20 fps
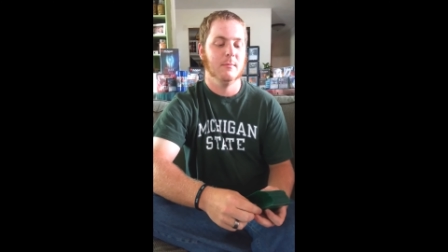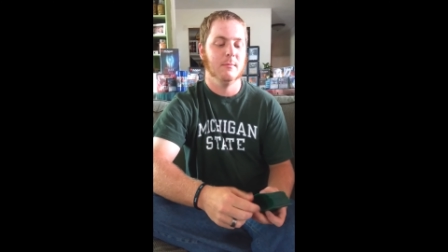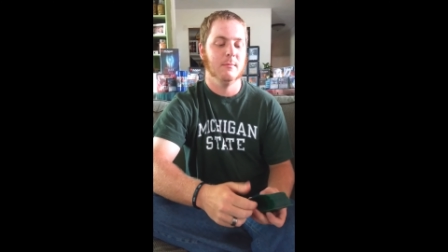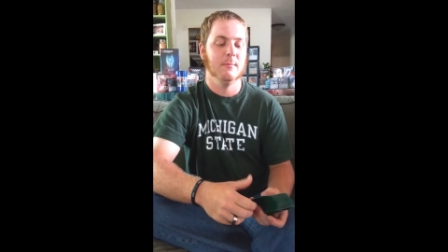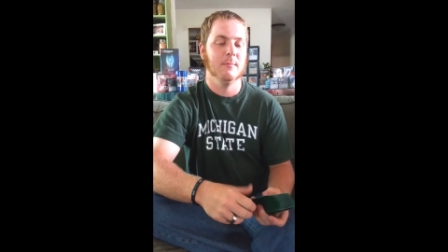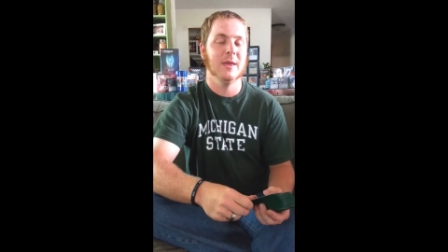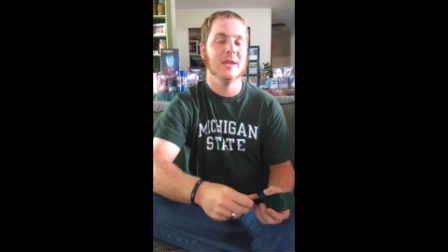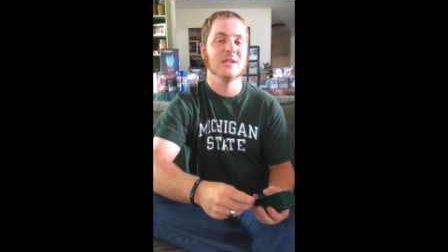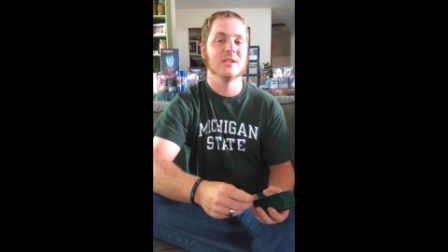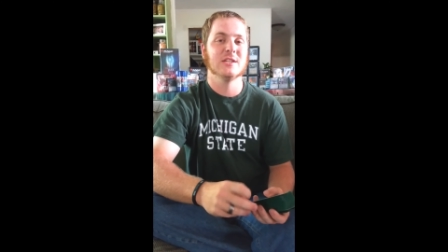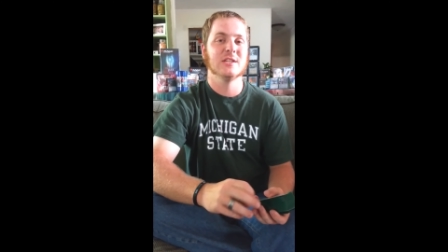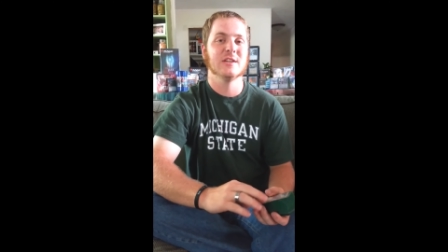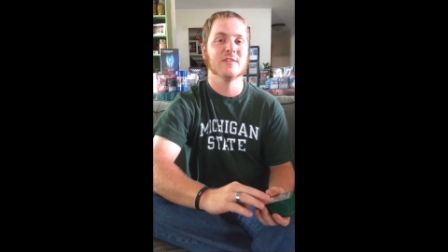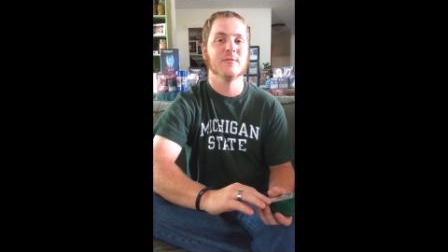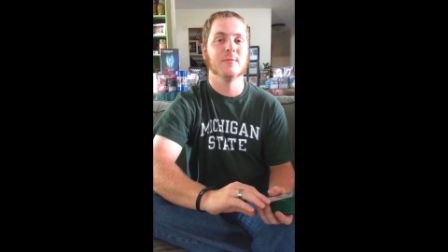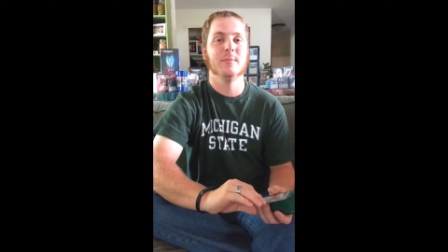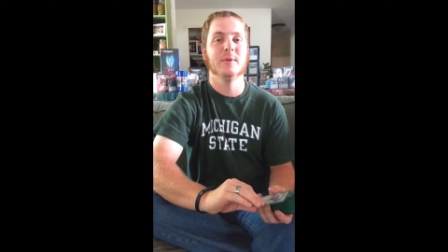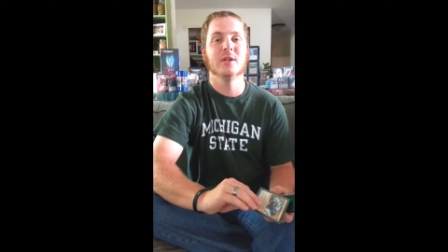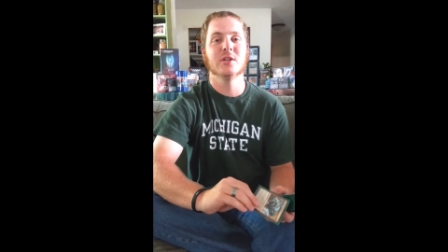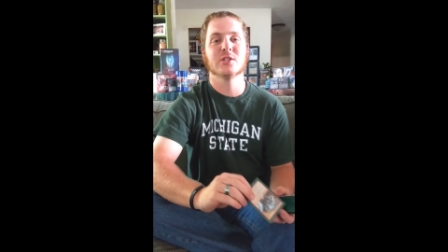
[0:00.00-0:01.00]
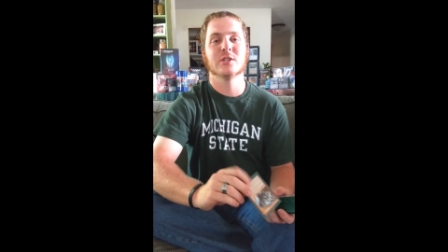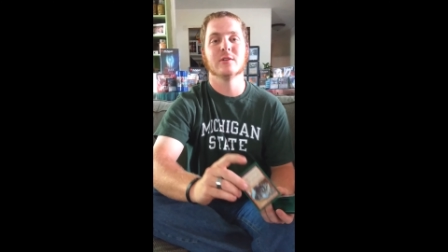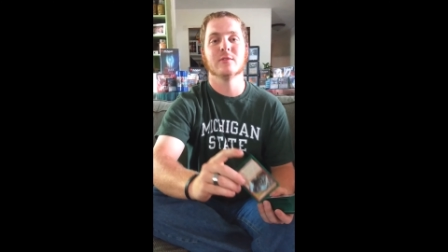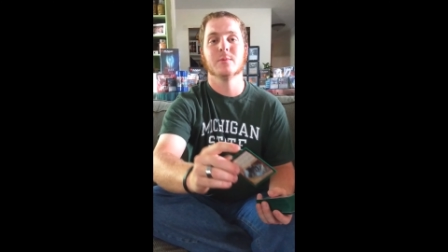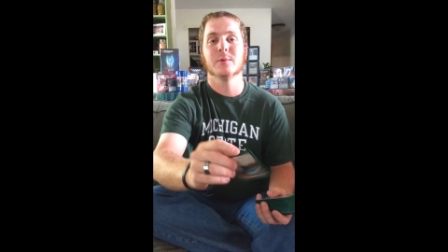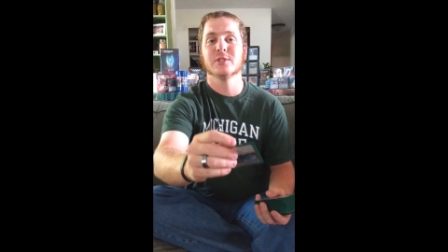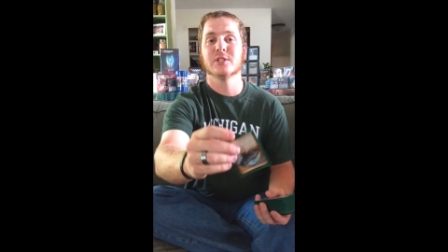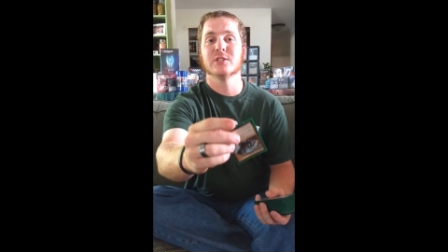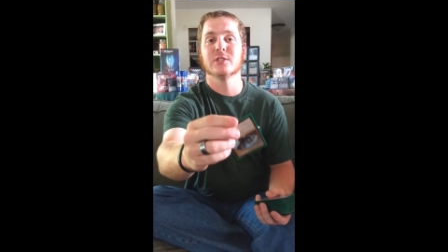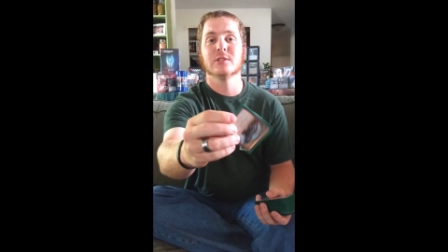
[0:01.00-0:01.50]
Makeshift
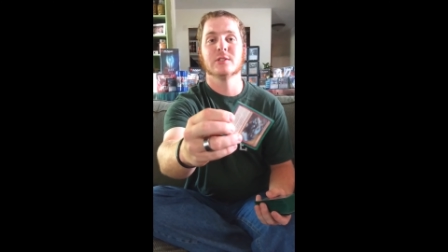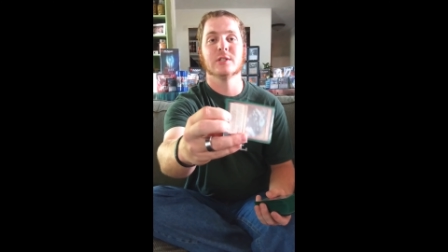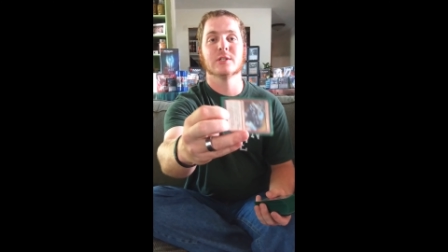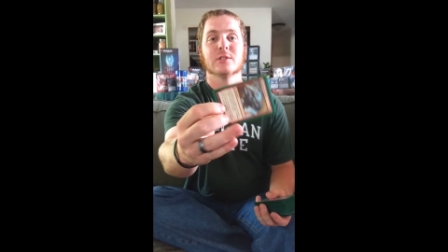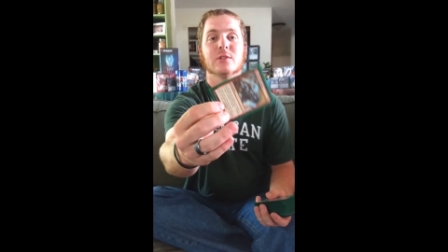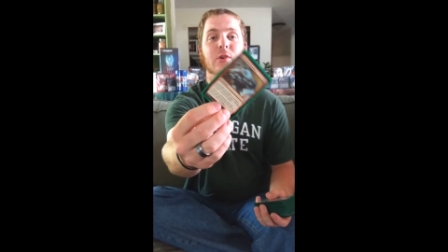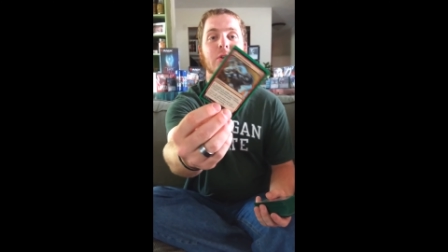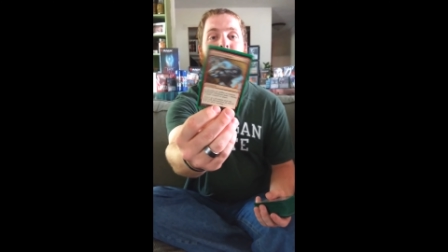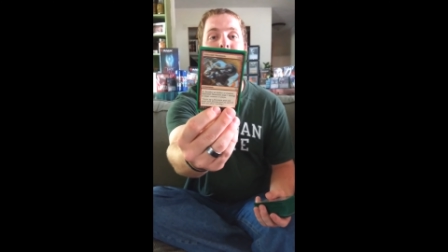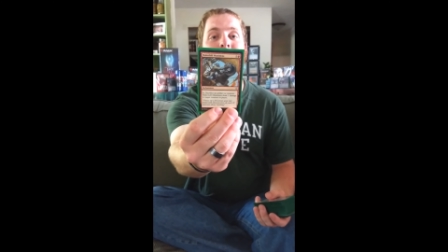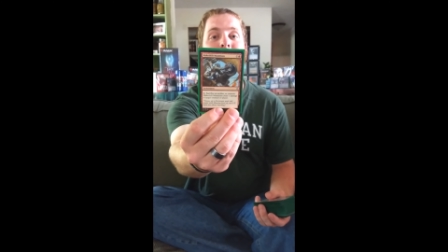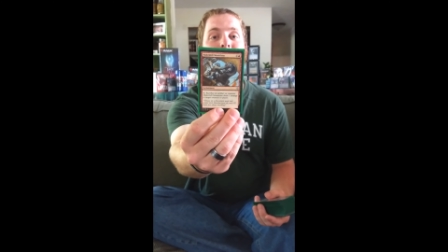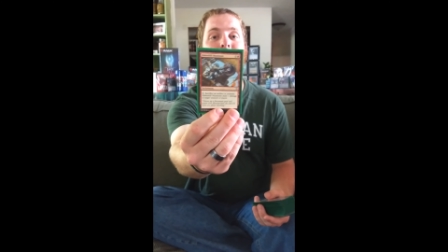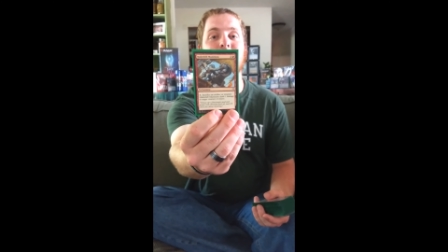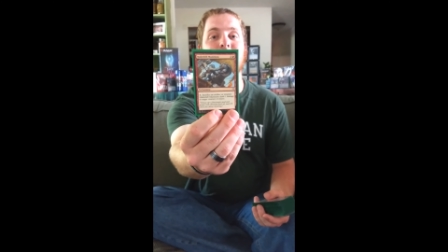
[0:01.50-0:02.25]
Munitions, which is just great